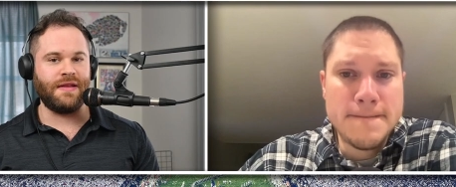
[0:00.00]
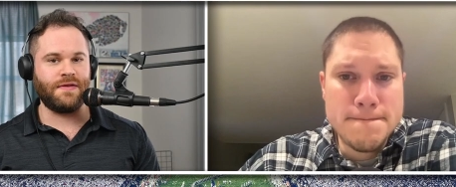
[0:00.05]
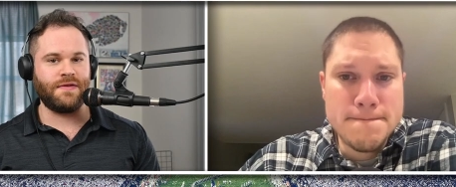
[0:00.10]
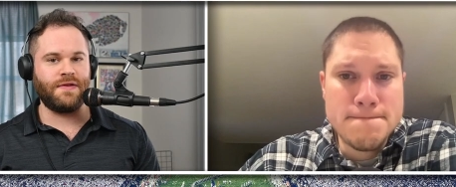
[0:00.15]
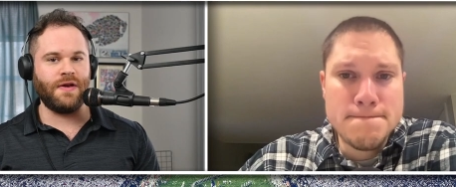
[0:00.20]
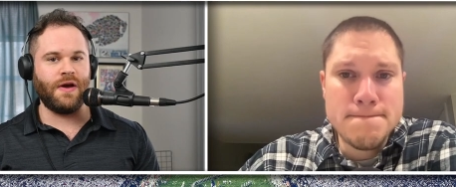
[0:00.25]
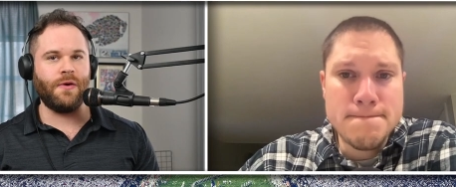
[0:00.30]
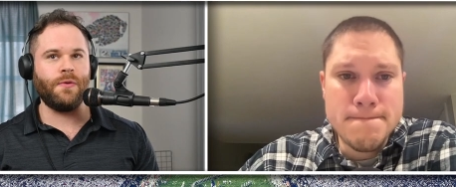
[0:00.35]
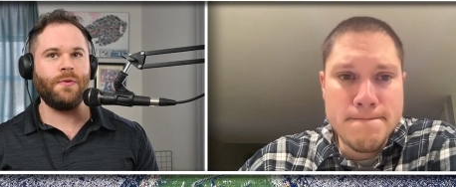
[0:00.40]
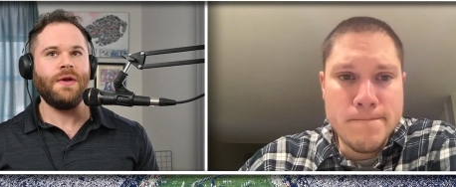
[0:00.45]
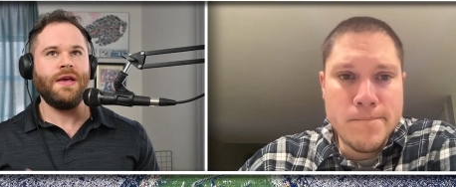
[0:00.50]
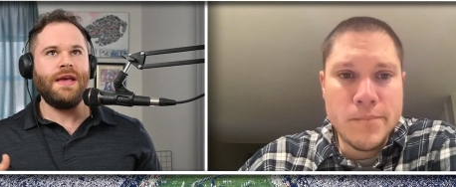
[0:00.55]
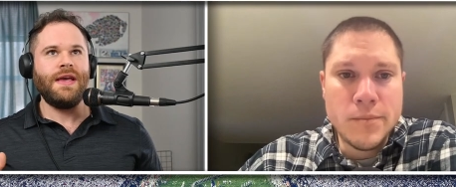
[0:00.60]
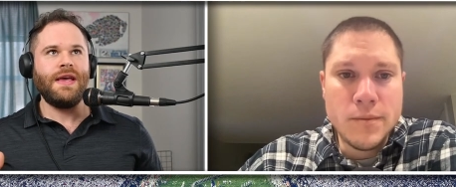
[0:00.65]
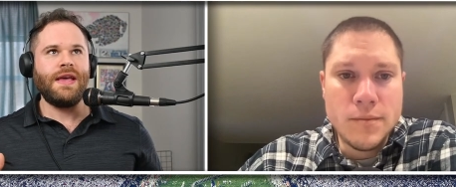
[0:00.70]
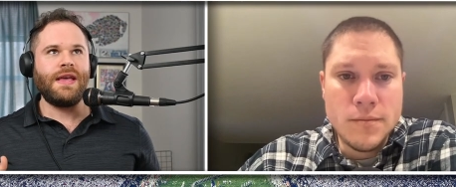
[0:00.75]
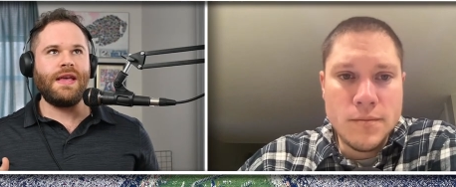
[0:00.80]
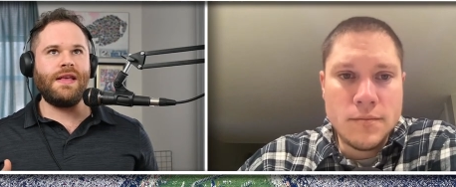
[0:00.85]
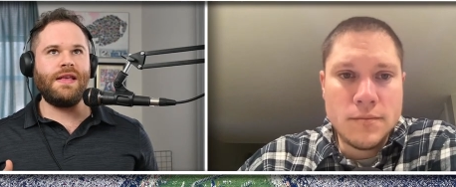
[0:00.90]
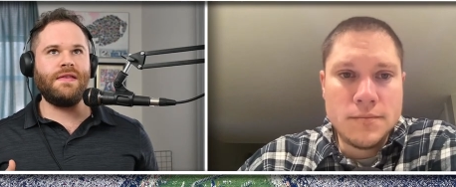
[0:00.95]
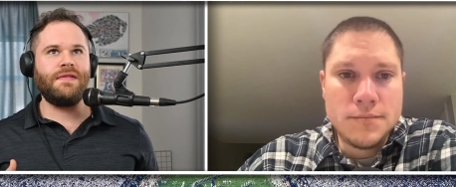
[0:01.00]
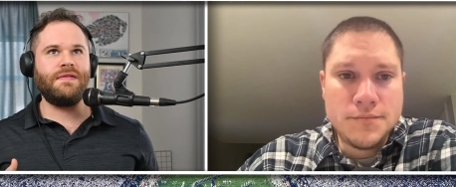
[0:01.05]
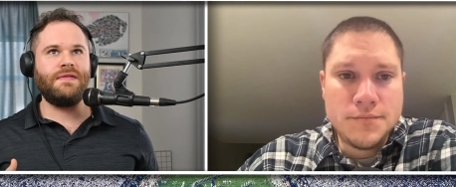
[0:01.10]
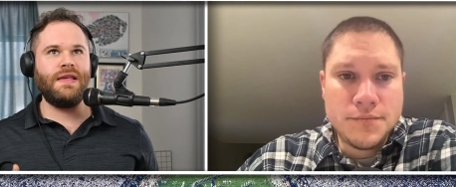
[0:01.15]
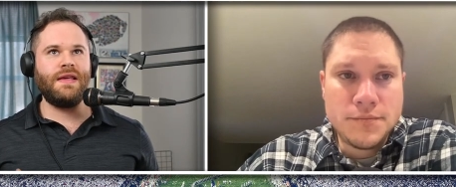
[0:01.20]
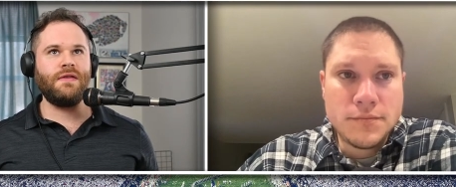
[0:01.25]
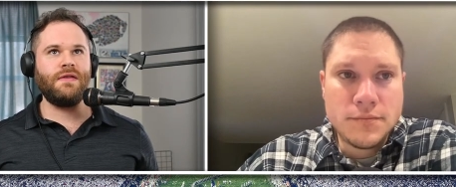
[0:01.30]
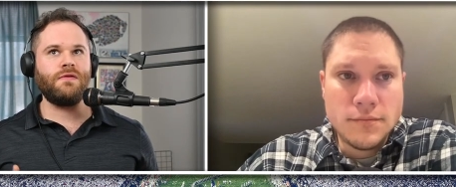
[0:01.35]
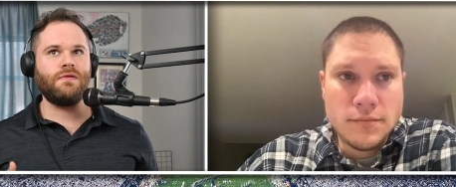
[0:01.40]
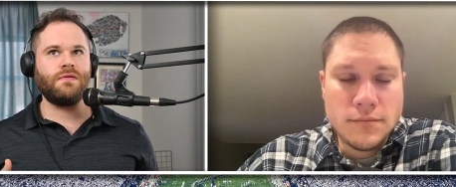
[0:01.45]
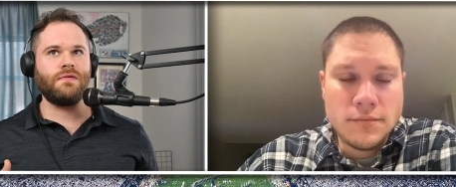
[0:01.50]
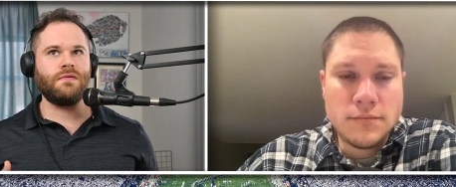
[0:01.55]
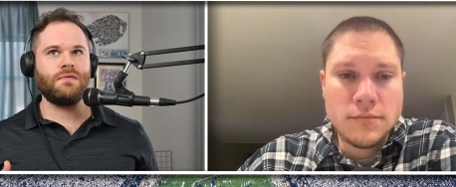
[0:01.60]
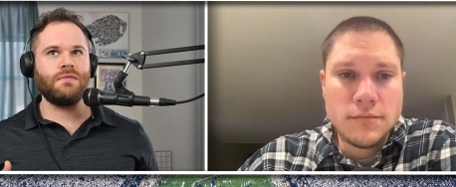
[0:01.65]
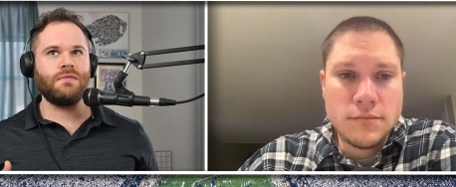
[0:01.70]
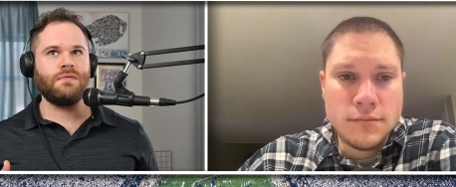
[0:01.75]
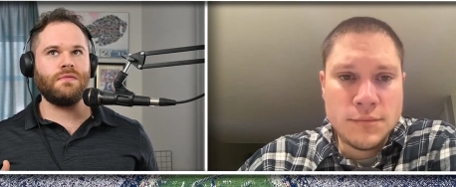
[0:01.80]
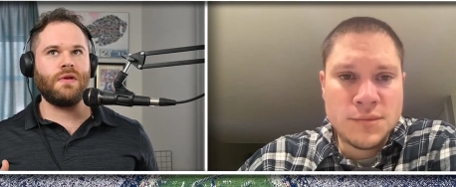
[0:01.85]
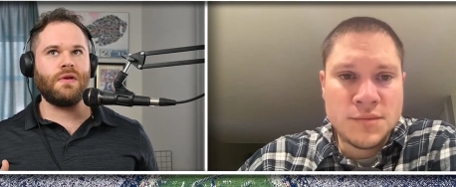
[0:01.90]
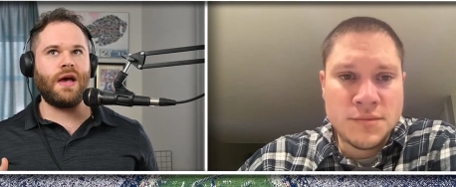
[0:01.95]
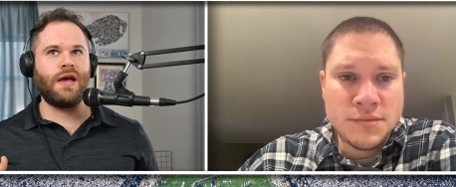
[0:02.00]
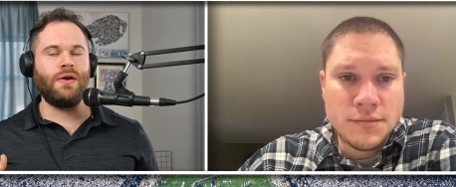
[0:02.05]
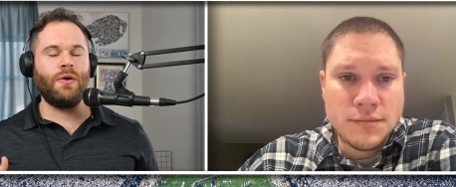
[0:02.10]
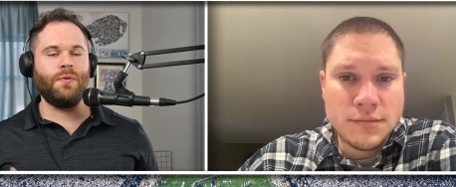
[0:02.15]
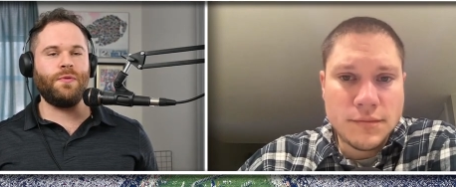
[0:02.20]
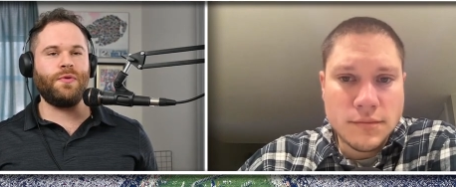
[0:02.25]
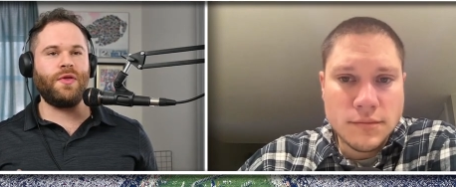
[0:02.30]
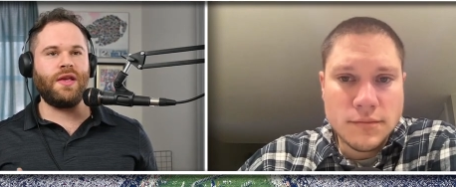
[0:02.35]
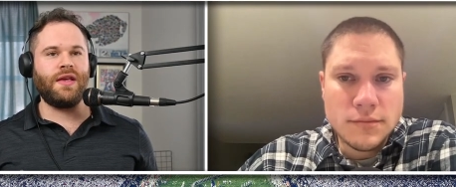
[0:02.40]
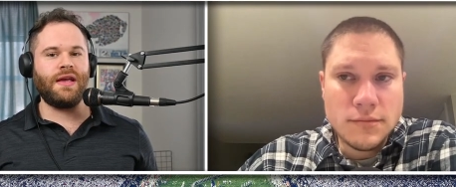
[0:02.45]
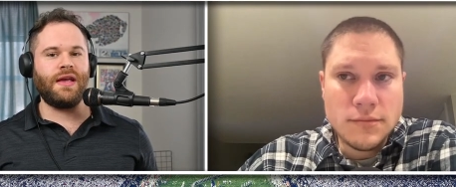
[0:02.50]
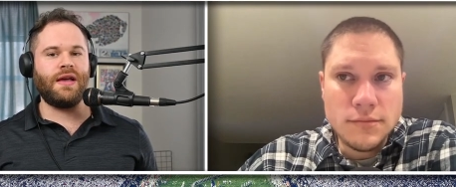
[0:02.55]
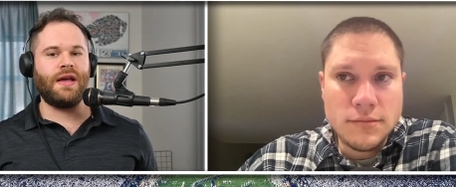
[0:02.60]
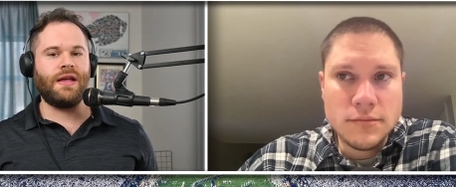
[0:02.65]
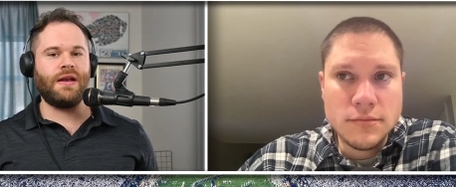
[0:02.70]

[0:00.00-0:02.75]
Speaker 1: So is this... I don't think